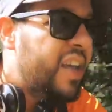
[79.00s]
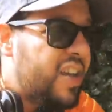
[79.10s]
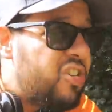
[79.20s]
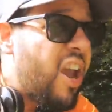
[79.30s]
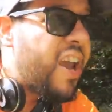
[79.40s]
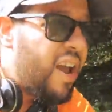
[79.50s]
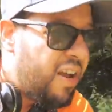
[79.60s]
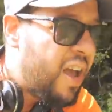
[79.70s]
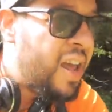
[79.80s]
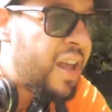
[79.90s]
you can check
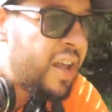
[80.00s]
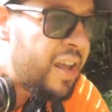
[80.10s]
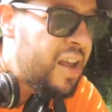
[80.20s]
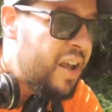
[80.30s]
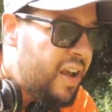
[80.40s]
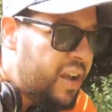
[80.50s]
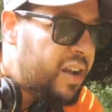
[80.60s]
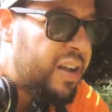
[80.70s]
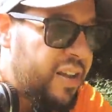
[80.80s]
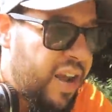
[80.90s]
out
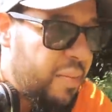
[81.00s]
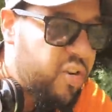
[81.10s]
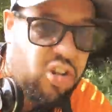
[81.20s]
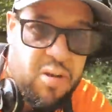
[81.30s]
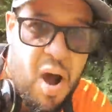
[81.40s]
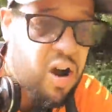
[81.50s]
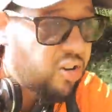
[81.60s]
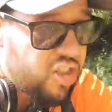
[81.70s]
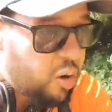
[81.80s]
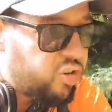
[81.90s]
the
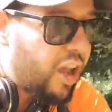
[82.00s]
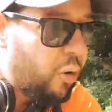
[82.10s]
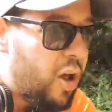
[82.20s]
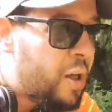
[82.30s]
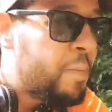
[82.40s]
Marcus Neil channel.